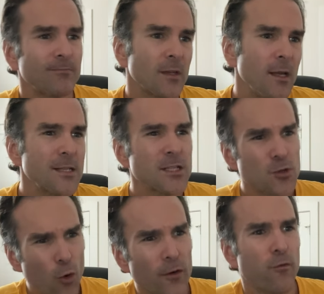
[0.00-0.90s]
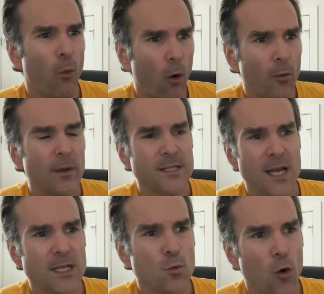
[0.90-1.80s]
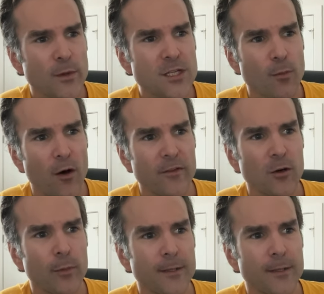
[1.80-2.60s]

it's sort of warm. It's not as warm as Smallville,